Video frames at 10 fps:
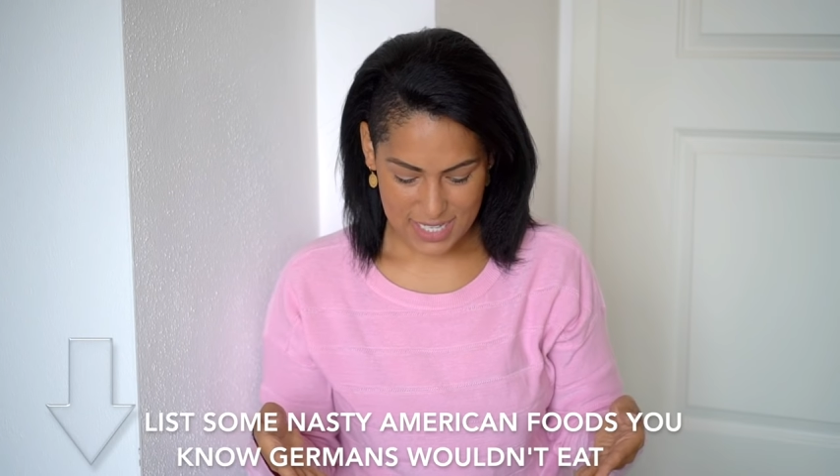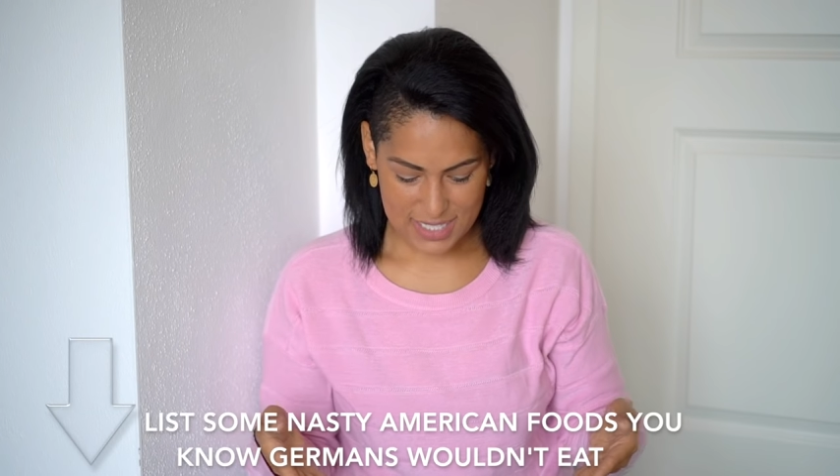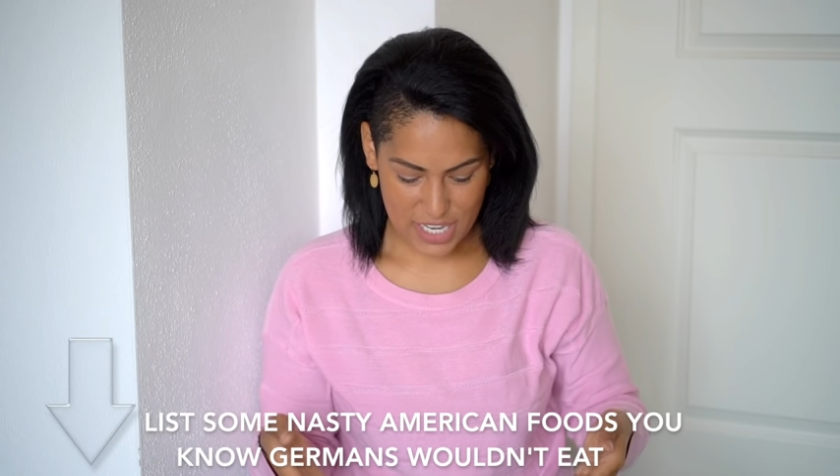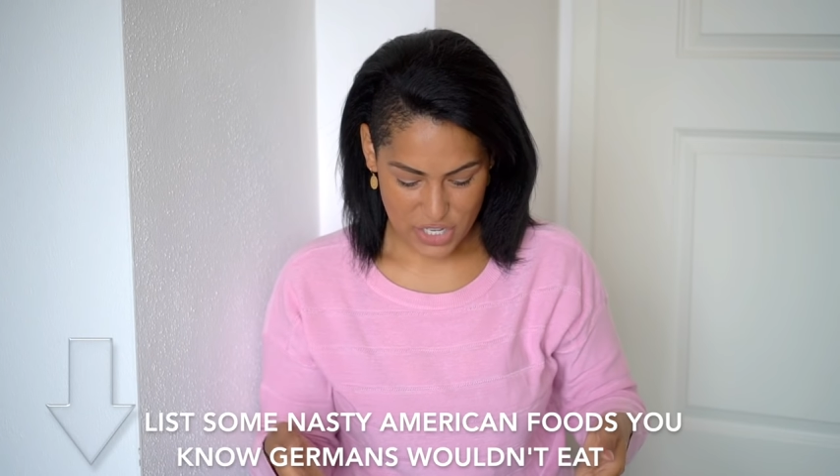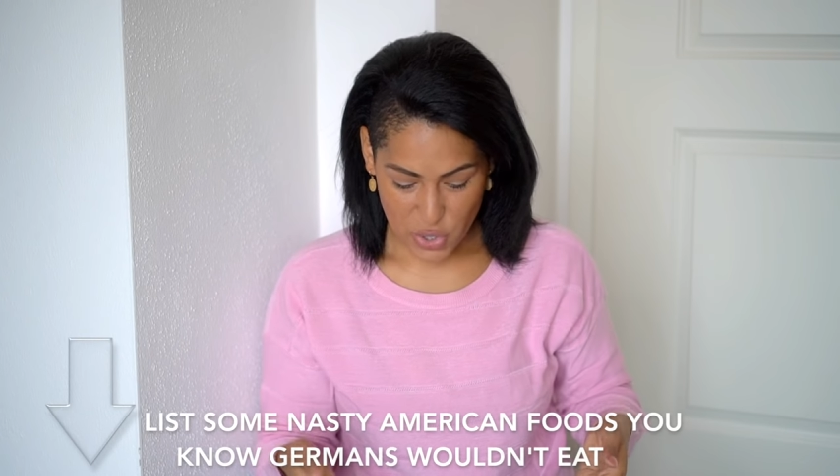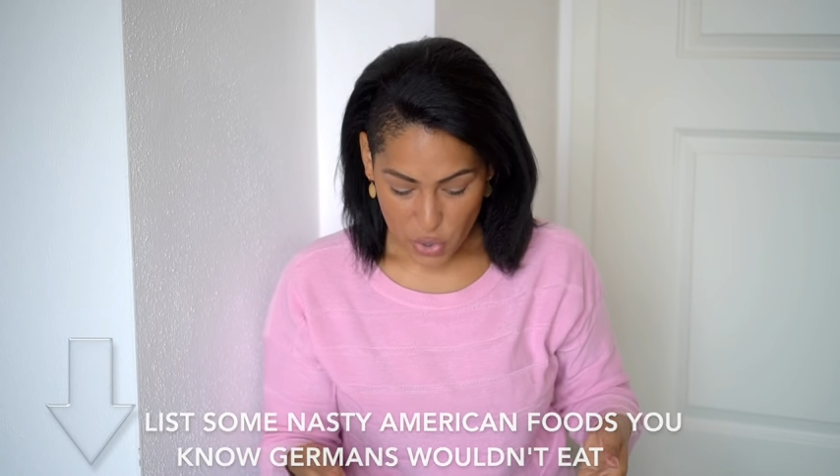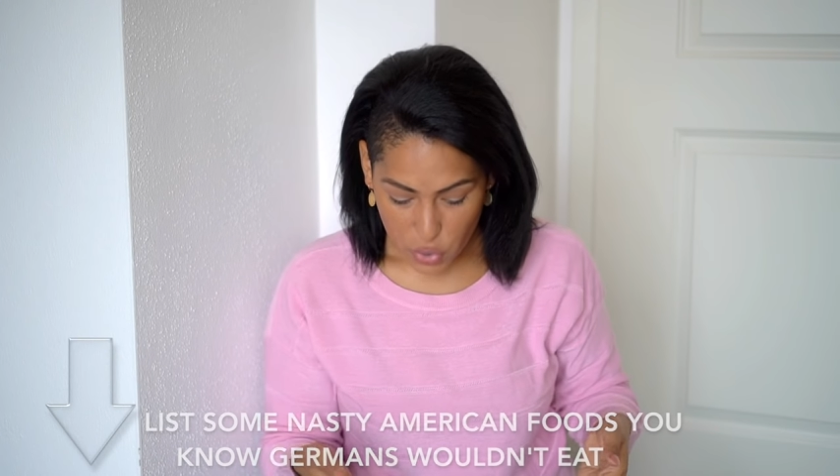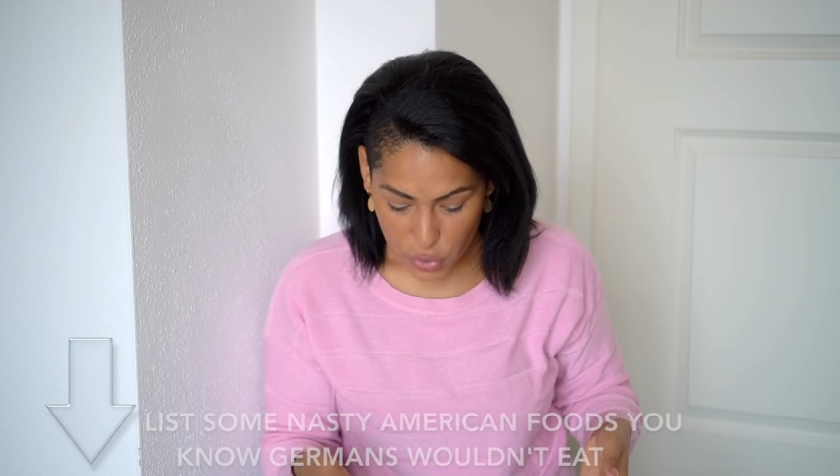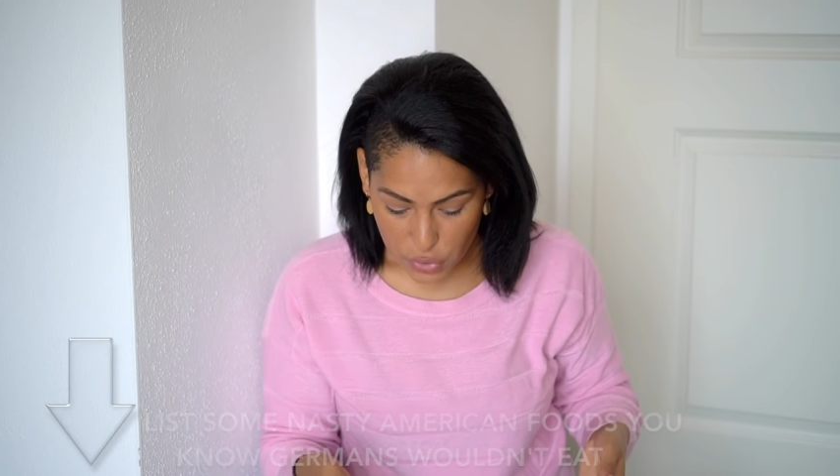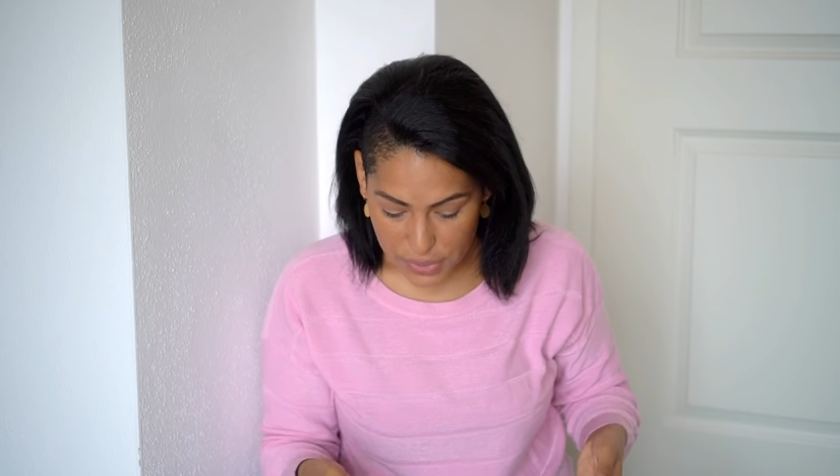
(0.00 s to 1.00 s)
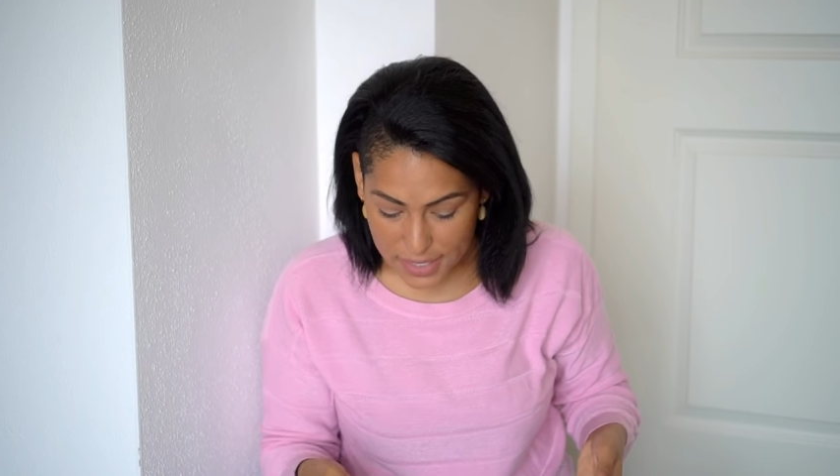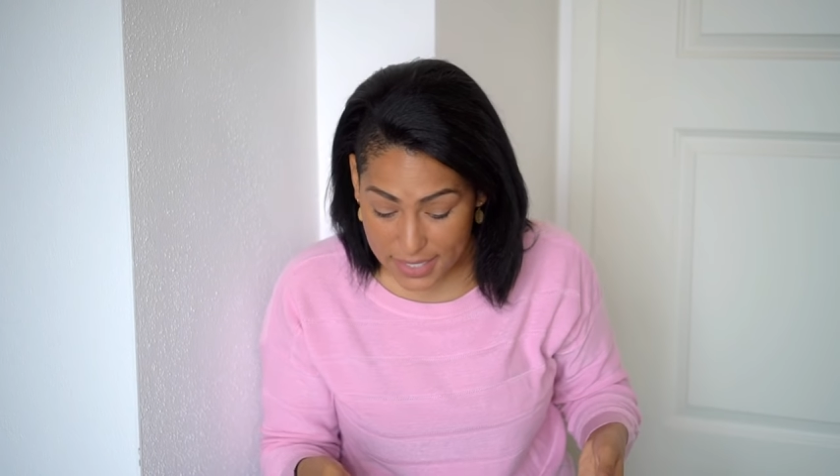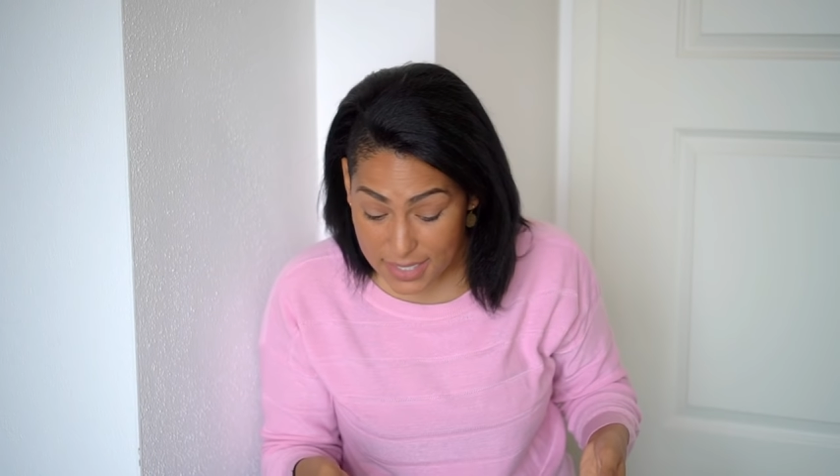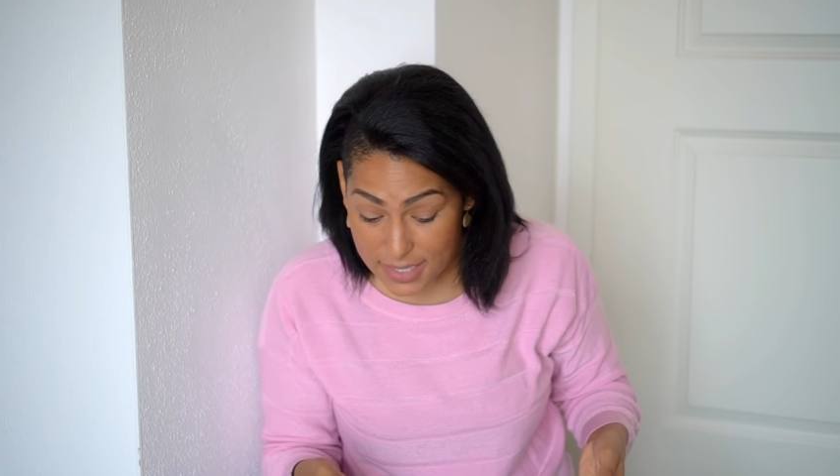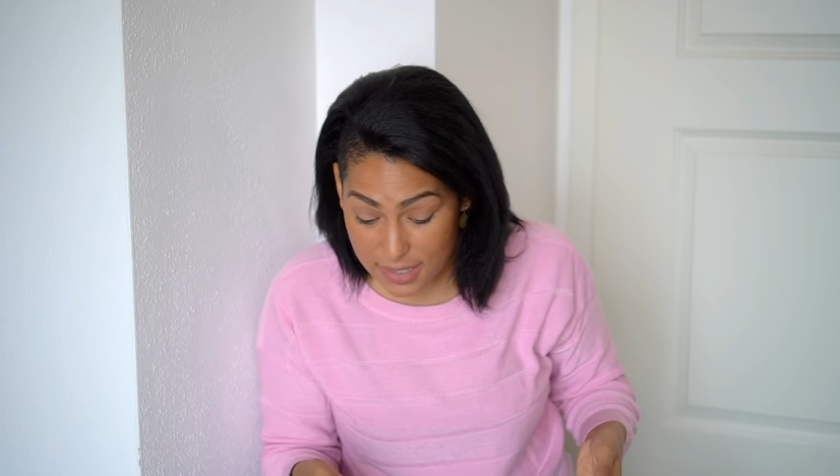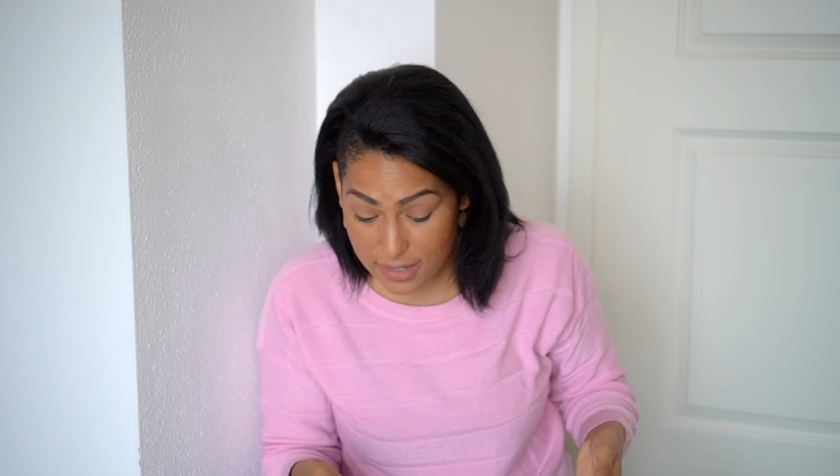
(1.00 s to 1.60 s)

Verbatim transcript: as I could,